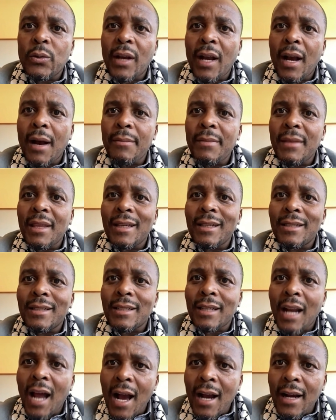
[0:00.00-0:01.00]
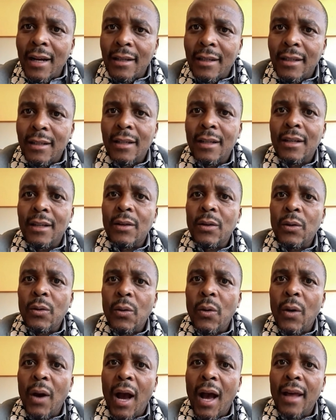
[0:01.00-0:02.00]
to come there drunk
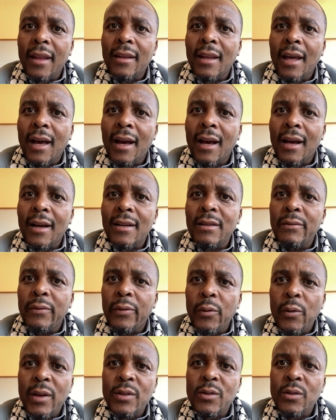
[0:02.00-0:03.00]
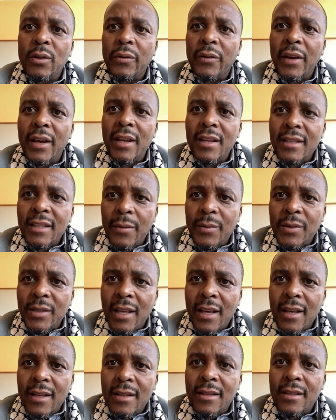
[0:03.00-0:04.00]
or under influence of any
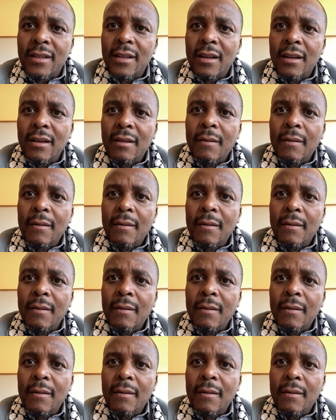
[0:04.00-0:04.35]
substance,